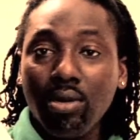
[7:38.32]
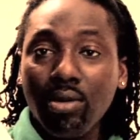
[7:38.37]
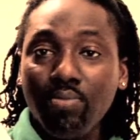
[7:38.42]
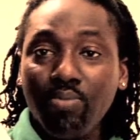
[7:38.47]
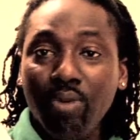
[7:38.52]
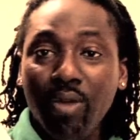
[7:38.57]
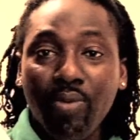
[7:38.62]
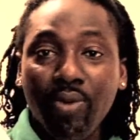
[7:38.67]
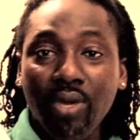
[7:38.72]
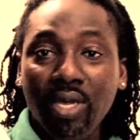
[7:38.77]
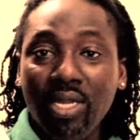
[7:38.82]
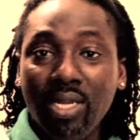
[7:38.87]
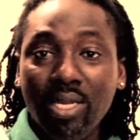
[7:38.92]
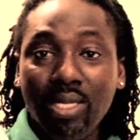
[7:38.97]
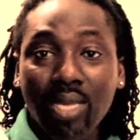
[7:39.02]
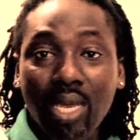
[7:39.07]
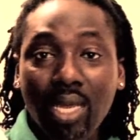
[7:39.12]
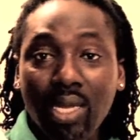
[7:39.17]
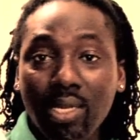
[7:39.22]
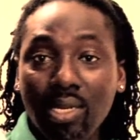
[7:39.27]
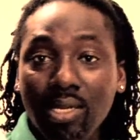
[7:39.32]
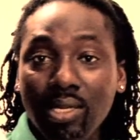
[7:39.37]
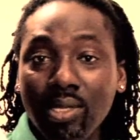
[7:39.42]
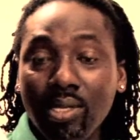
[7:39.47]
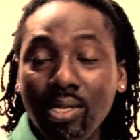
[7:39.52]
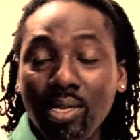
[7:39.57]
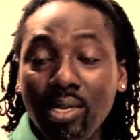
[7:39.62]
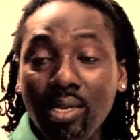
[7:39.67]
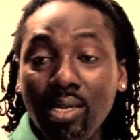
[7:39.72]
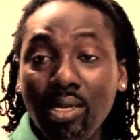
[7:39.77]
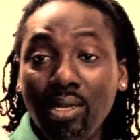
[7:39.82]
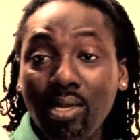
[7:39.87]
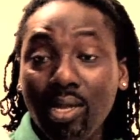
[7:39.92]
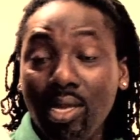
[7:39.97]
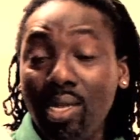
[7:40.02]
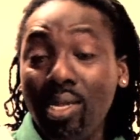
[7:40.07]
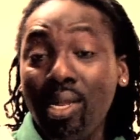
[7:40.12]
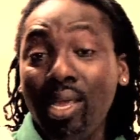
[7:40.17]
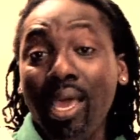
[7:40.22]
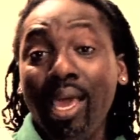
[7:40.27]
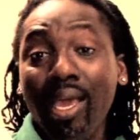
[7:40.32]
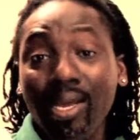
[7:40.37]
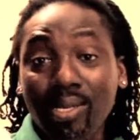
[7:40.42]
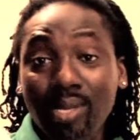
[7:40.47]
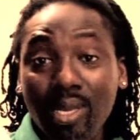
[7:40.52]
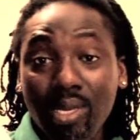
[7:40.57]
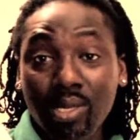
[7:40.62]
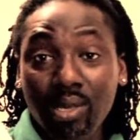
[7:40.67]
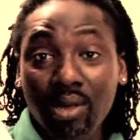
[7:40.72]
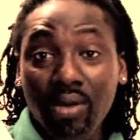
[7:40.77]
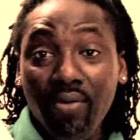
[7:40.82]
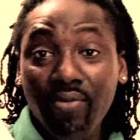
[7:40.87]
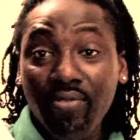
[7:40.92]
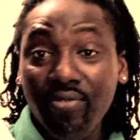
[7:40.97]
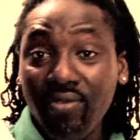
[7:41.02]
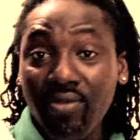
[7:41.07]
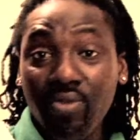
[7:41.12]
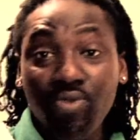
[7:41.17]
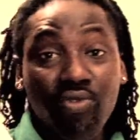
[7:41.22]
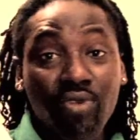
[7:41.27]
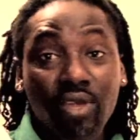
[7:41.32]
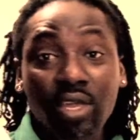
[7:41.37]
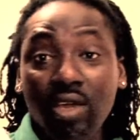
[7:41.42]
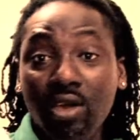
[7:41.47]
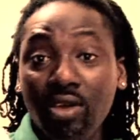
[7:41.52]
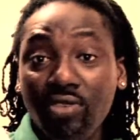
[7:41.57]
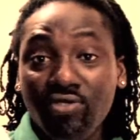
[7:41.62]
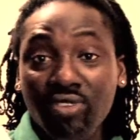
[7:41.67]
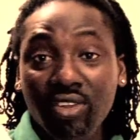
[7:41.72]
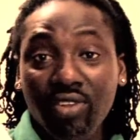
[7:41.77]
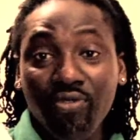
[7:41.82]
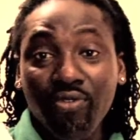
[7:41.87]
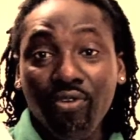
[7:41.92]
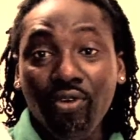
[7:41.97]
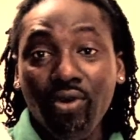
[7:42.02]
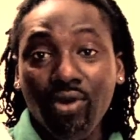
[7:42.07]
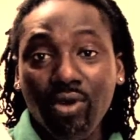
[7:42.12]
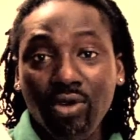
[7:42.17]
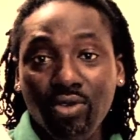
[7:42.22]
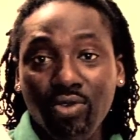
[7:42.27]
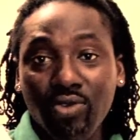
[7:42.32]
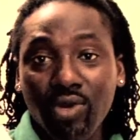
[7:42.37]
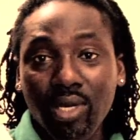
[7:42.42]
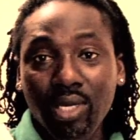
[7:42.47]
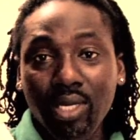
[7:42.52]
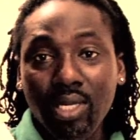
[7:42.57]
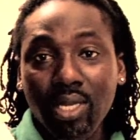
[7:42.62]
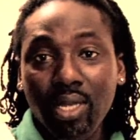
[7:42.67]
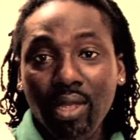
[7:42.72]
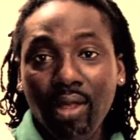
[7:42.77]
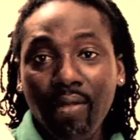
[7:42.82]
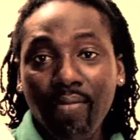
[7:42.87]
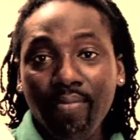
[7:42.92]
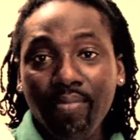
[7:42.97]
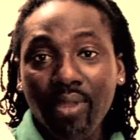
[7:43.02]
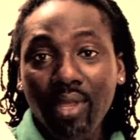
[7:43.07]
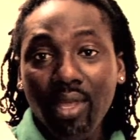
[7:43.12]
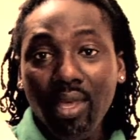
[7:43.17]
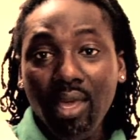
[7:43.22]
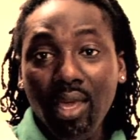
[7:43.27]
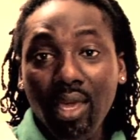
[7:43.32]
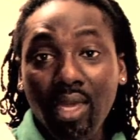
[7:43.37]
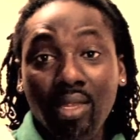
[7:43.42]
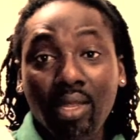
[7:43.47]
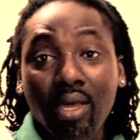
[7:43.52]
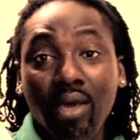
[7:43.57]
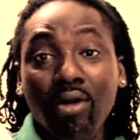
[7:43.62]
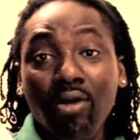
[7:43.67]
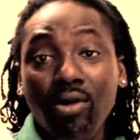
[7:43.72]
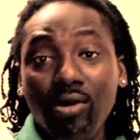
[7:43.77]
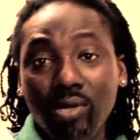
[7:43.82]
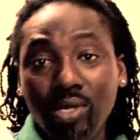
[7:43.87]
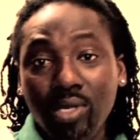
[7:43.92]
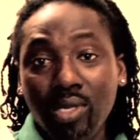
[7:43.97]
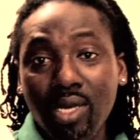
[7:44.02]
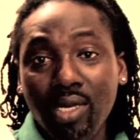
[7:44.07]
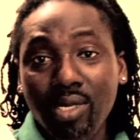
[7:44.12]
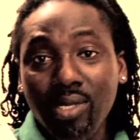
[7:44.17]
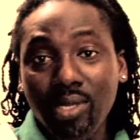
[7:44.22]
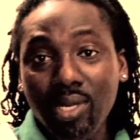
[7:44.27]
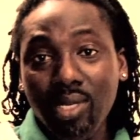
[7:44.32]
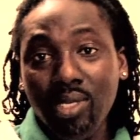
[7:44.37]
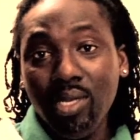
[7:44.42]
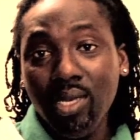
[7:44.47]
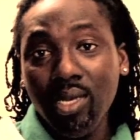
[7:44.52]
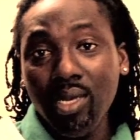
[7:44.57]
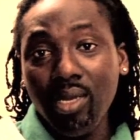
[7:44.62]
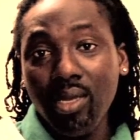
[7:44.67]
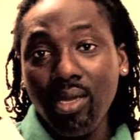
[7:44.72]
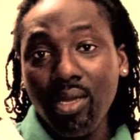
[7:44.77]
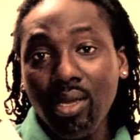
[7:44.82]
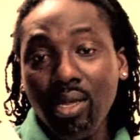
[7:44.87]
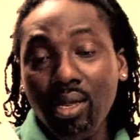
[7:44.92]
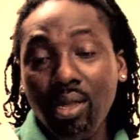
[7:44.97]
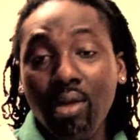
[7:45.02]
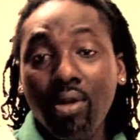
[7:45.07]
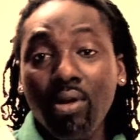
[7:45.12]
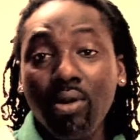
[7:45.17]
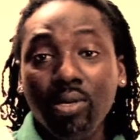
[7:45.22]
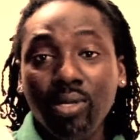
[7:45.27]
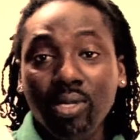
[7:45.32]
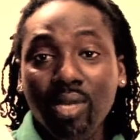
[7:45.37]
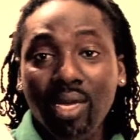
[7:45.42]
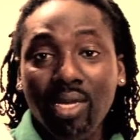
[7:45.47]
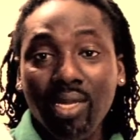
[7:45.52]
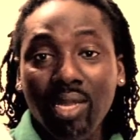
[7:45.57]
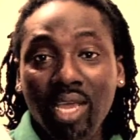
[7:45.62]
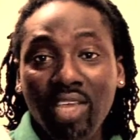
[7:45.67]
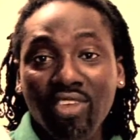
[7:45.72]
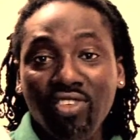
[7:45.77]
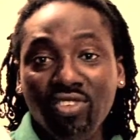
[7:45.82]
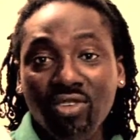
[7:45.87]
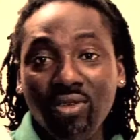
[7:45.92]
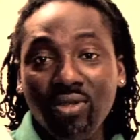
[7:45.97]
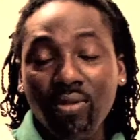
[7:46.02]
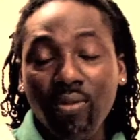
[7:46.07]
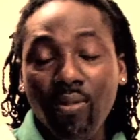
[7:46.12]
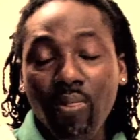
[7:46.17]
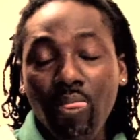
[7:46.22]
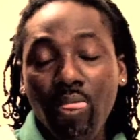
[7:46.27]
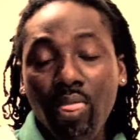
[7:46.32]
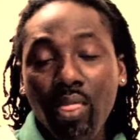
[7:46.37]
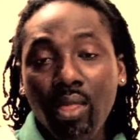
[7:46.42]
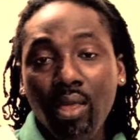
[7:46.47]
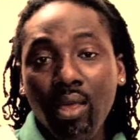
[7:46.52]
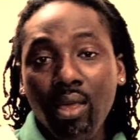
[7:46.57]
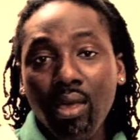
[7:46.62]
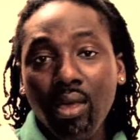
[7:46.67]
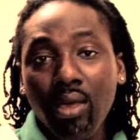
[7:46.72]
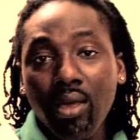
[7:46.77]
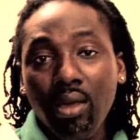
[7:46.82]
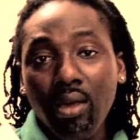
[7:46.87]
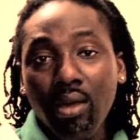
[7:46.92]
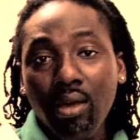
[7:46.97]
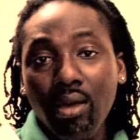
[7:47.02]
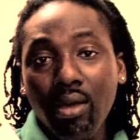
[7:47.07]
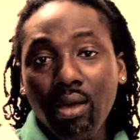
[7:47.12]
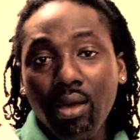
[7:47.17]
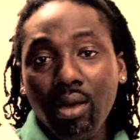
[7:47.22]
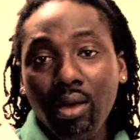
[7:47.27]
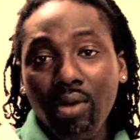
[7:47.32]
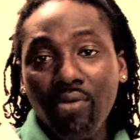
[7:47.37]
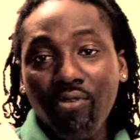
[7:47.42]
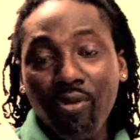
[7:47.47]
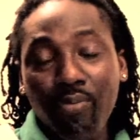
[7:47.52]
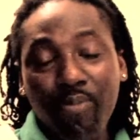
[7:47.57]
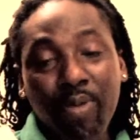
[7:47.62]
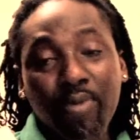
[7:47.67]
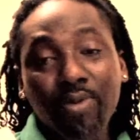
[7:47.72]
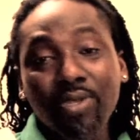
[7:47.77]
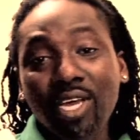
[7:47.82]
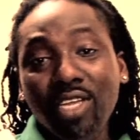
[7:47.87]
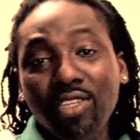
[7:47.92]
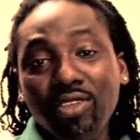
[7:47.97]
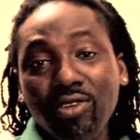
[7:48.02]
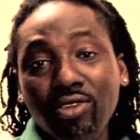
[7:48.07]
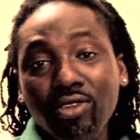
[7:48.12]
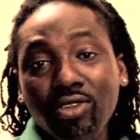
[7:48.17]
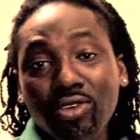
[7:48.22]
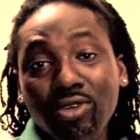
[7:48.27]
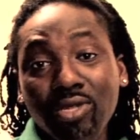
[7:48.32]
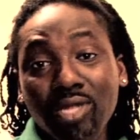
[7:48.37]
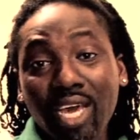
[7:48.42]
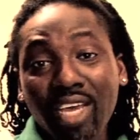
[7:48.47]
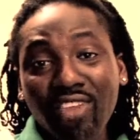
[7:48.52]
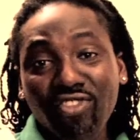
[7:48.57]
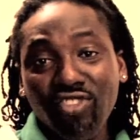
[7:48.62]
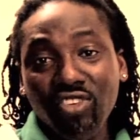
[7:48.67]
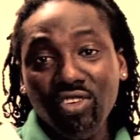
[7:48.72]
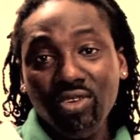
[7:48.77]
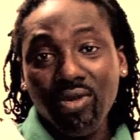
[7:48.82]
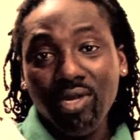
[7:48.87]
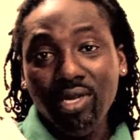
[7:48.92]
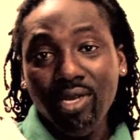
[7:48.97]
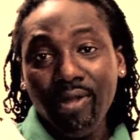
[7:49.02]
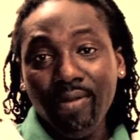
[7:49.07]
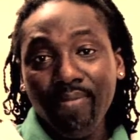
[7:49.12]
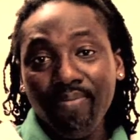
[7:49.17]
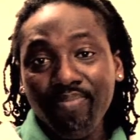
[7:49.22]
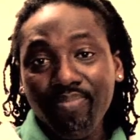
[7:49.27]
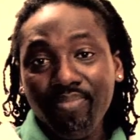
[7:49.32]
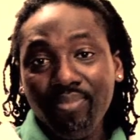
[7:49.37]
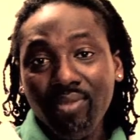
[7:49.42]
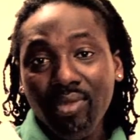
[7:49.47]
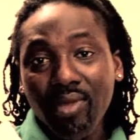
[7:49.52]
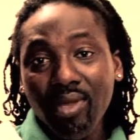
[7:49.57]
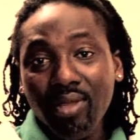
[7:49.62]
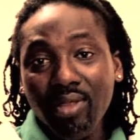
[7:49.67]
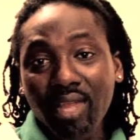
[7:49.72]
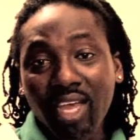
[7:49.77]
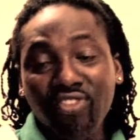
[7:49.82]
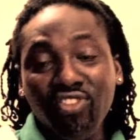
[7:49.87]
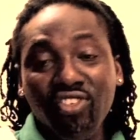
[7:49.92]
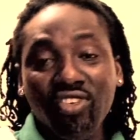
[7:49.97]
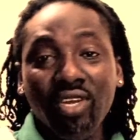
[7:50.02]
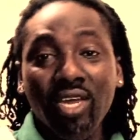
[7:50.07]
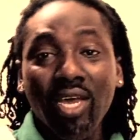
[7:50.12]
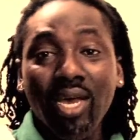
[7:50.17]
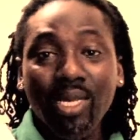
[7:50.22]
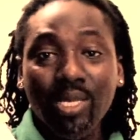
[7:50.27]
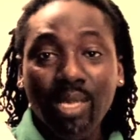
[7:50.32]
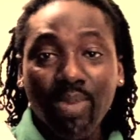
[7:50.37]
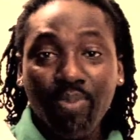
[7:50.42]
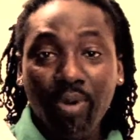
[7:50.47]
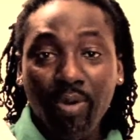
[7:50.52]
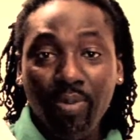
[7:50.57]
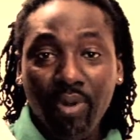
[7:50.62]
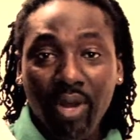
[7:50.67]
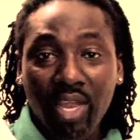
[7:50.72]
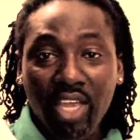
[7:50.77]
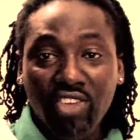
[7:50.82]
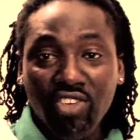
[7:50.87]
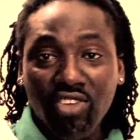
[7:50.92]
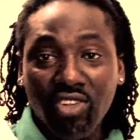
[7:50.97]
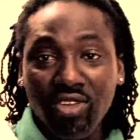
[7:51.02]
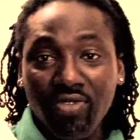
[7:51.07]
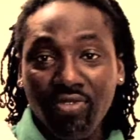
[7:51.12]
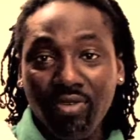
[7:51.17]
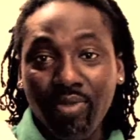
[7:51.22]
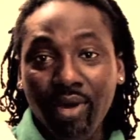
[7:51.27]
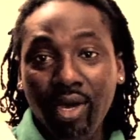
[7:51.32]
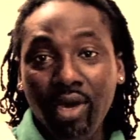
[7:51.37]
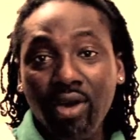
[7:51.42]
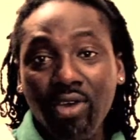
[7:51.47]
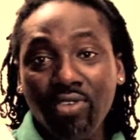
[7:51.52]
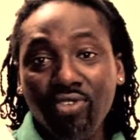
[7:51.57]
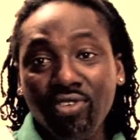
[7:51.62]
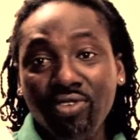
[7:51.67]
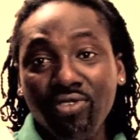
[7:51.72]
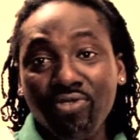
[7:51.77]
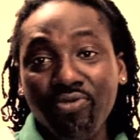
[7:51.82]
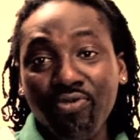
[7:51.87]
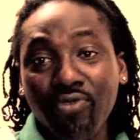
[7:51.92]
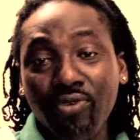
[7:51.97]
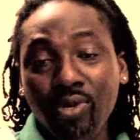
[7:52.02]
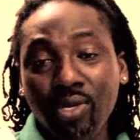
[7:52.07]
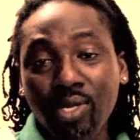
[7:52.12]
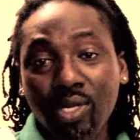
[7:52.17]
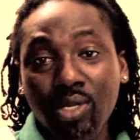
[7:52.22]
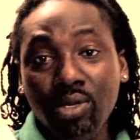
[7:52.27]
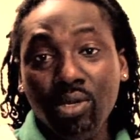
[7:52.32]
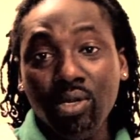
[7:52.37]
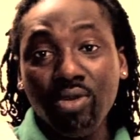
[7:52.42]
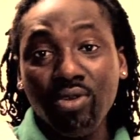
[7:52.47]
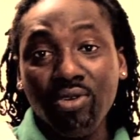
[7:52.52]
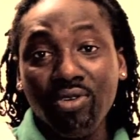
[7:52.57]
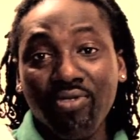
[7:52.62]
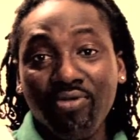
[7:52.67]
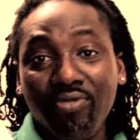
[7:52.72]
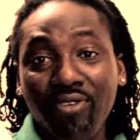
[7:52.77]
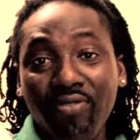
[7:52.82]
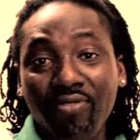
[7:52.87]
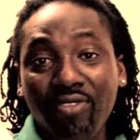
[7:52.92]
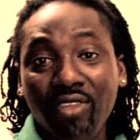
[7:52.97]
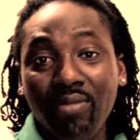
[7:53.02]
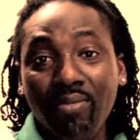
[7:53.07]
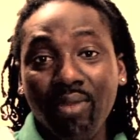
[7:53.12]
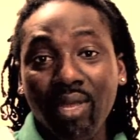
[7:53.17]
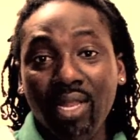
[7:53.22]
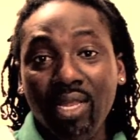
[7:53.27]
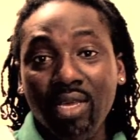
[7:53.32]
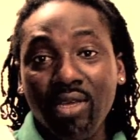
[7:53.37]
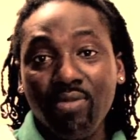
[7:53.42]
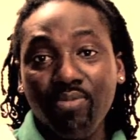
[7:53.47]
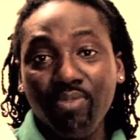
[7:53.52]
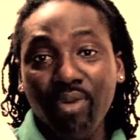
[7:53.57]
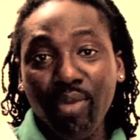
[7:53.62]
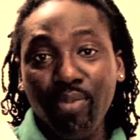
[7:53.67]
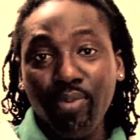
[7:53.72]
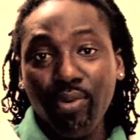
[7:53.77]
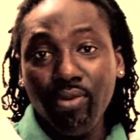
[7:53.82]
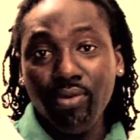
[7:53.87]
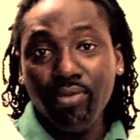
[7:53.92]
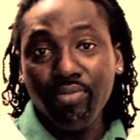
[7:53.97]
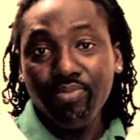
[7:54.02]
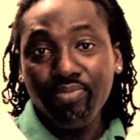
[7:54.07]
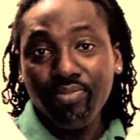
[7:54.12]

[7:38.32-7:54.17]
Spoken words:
people in attendance in excess of 300, 400 in a hostile city, in a hostile nation. For people that don't know Nigeria, Nigeria has a population of about 140 to 150 million people.